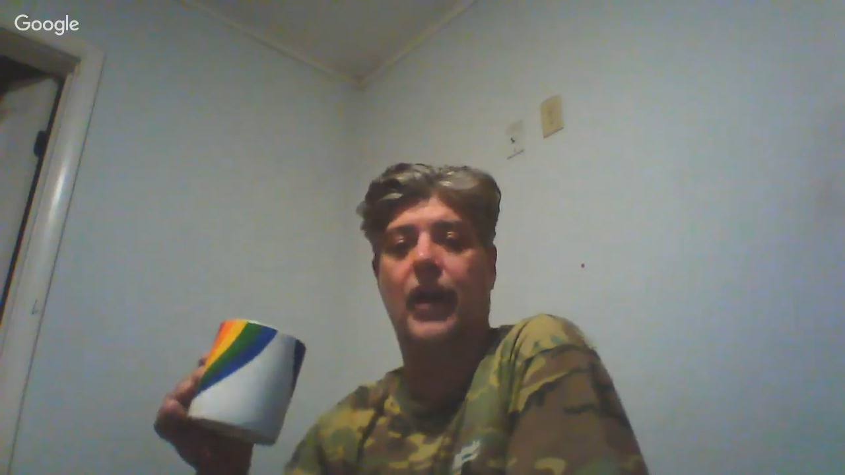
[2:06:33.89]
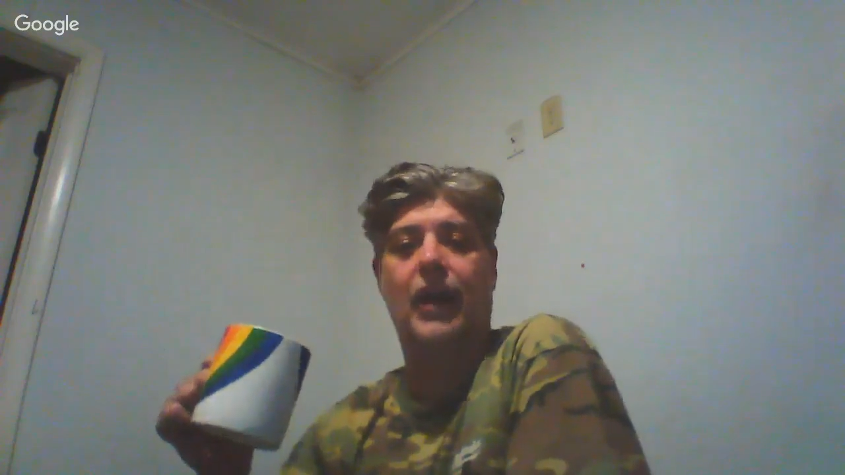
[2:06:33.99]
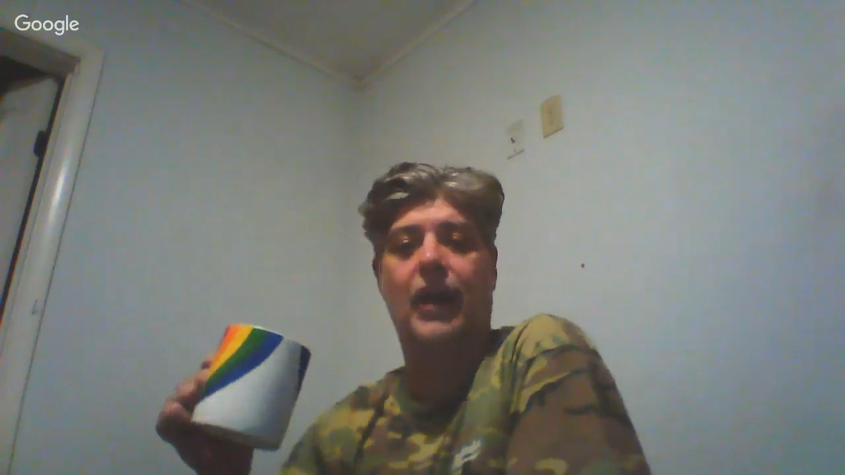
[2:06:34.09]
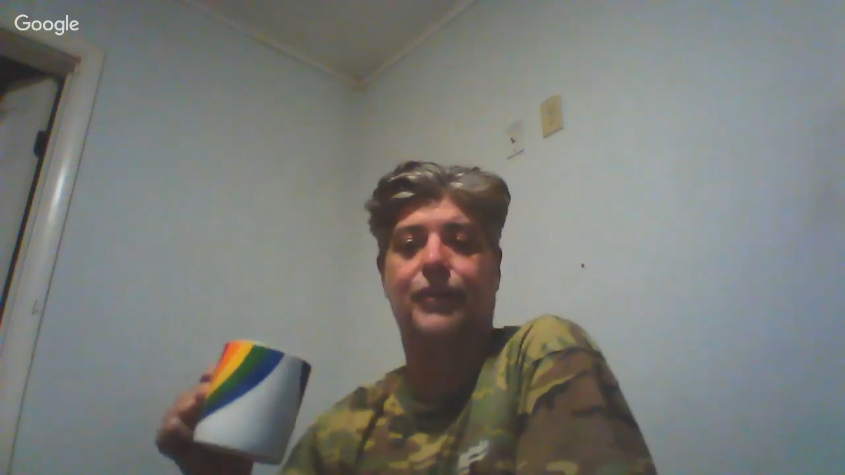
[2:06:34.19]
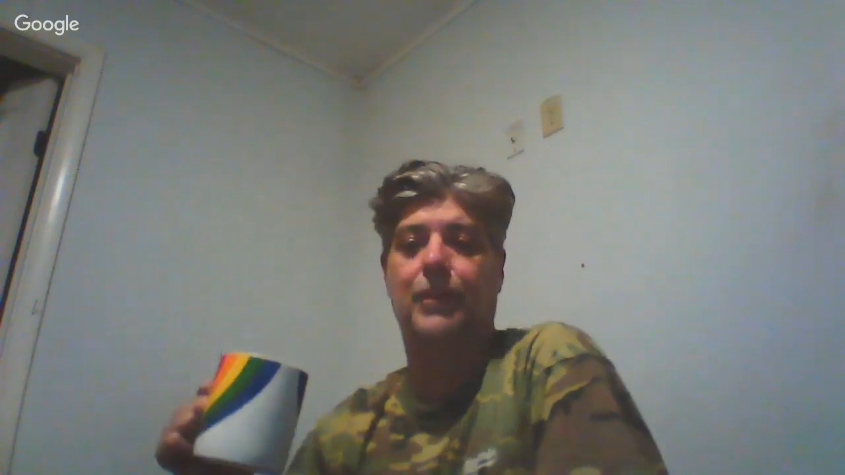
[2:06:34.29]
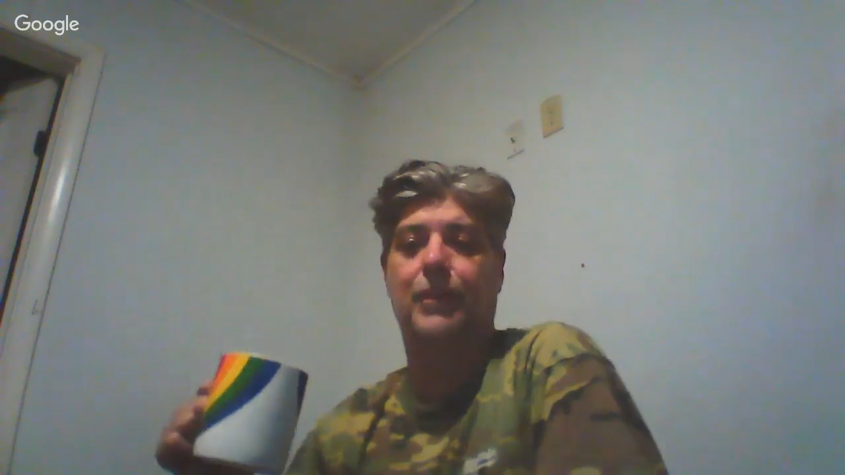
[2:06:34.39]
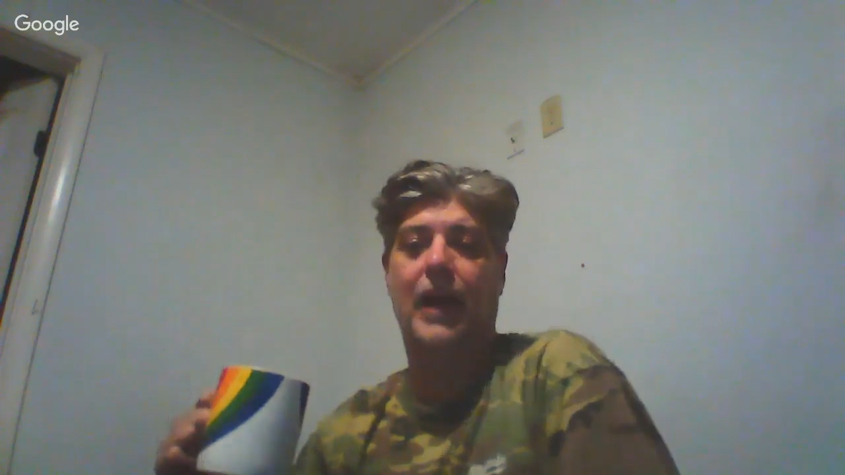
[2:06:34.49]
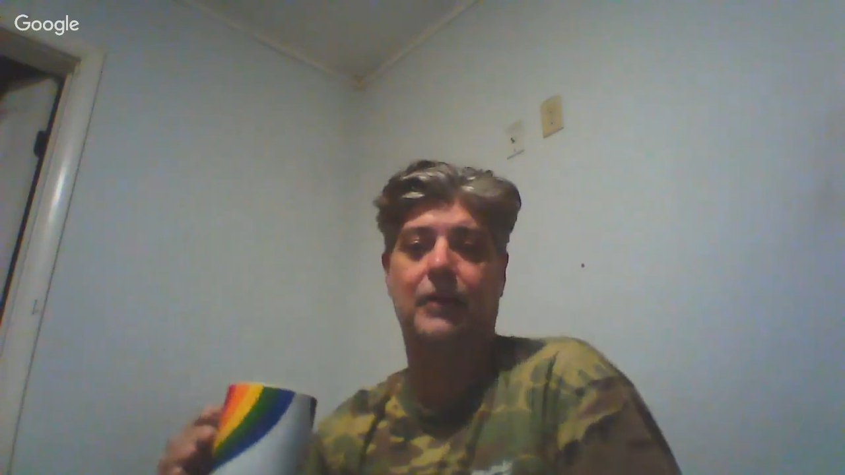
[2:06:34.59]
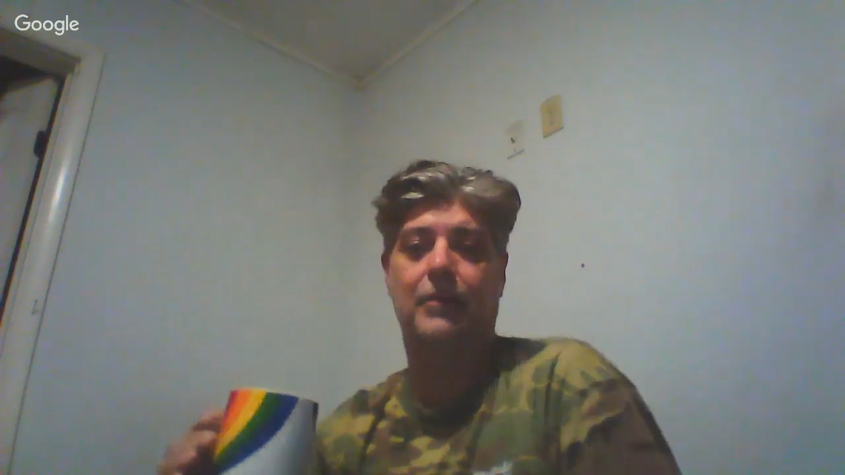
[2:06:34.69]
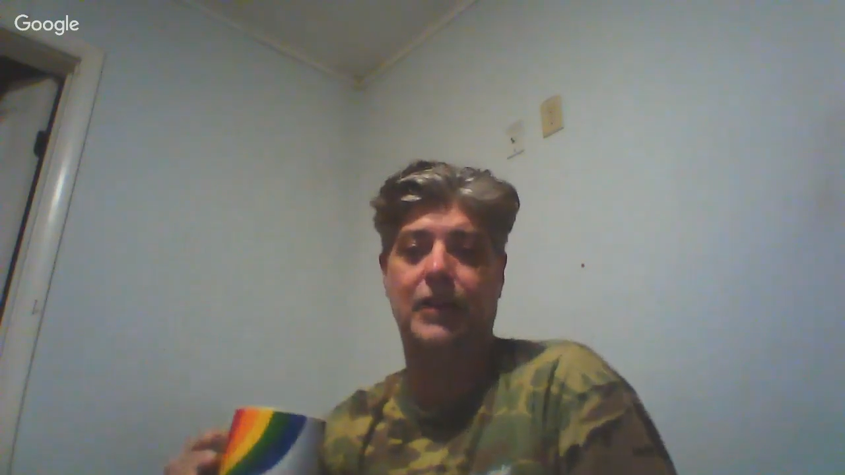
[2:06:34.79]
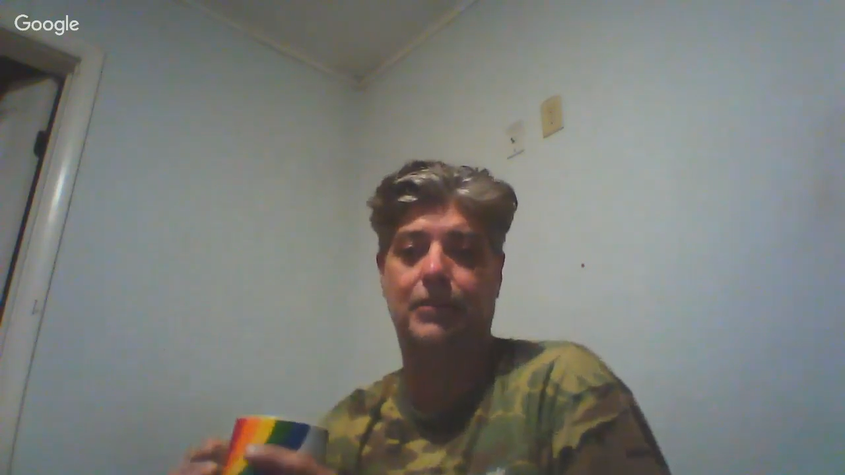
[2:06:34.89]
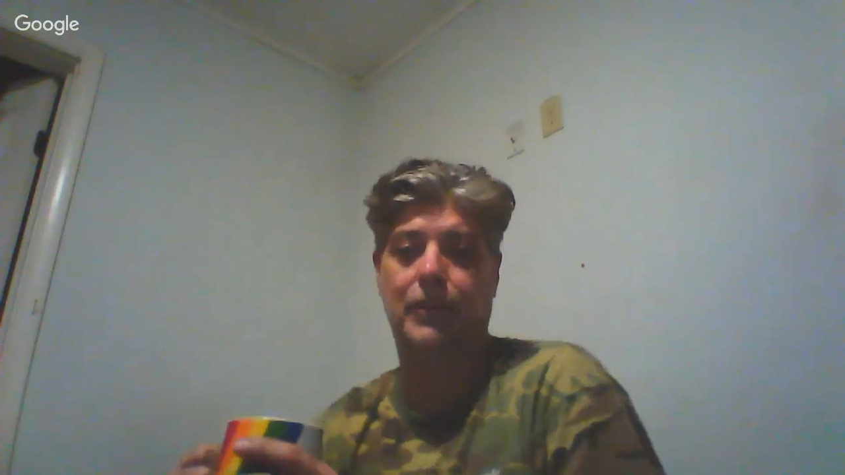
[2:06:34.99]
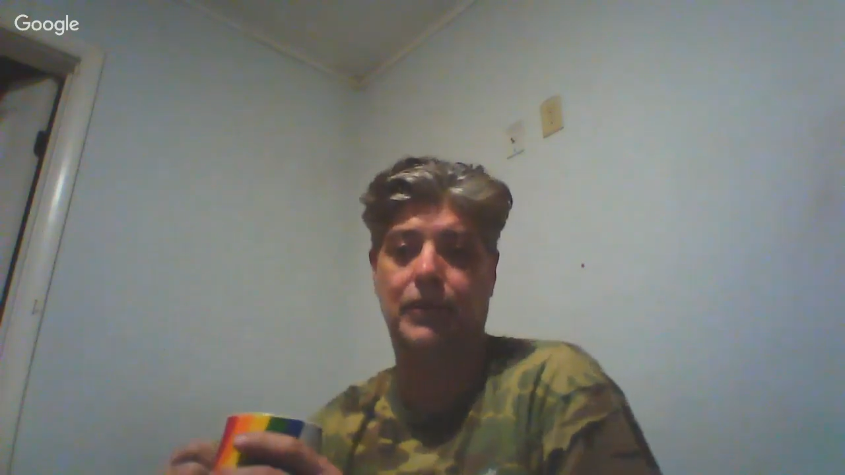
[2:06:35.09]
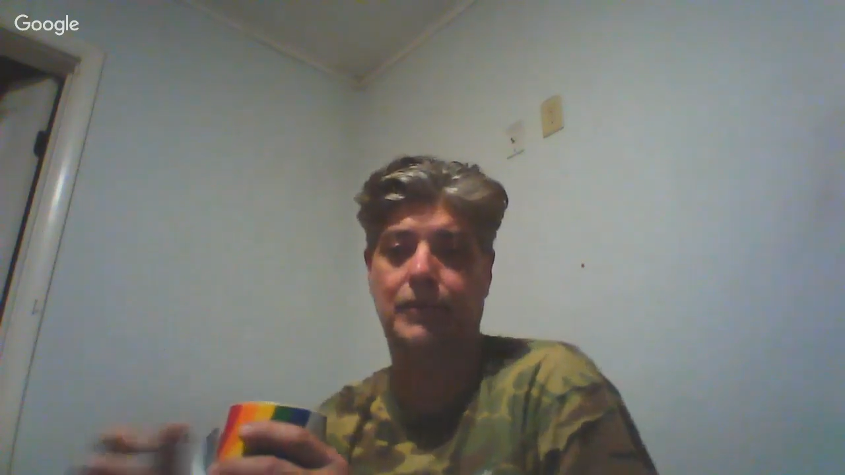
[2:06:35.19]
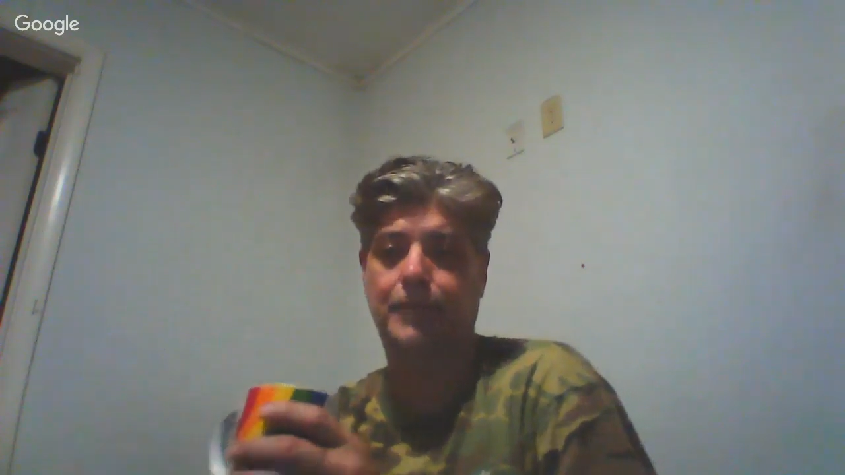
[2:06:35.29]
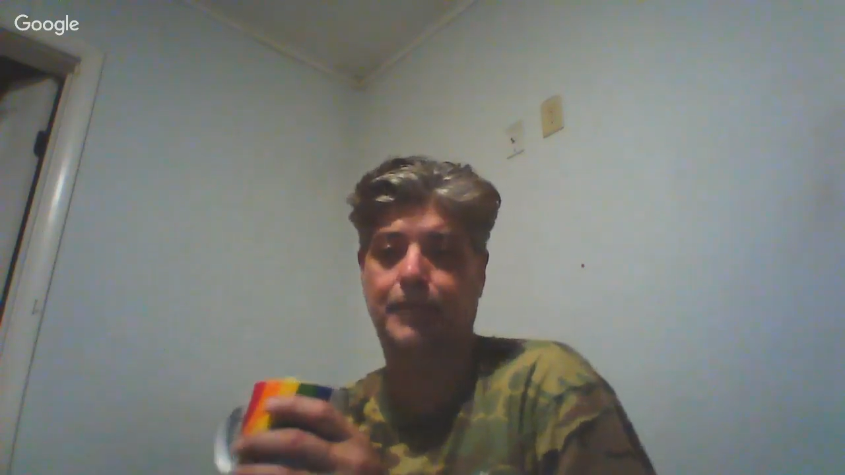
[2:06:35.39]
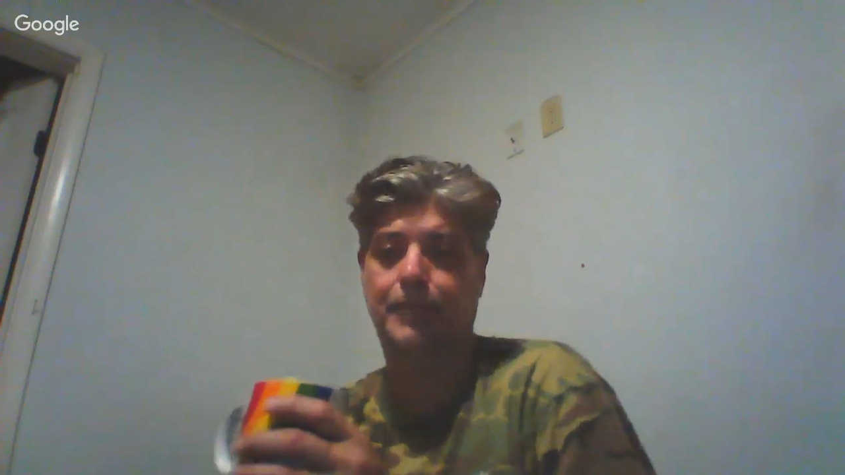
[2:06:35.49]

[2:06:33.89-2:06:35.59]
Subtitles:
awful bind, people.